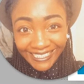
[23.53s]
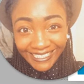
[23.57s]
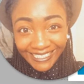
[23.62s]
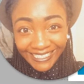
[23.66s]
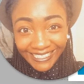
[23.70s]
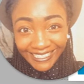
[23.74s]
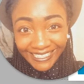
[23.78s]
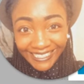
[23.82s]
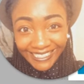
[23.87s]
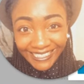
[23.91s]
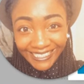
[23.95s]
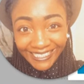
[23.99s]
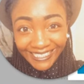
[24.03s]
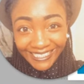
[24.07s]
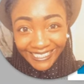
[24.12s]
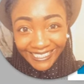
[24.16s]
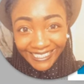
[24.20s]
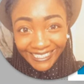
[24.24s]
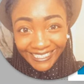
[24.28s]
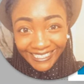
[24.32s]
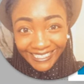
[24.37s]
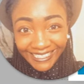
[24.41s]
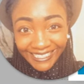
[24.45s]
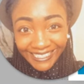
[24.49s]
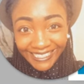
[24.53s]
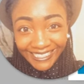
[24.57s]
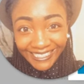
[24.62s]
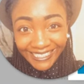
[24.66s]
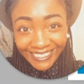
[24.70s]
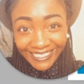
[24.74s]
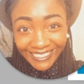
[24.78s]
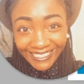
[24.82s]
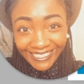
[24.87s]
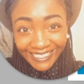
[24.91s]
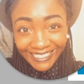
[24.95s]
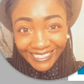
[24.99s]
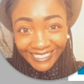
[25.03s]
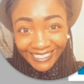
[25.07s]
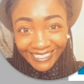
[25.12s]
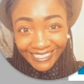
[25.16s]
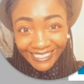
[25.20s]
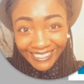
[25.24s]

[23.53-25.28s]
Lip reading: (silence)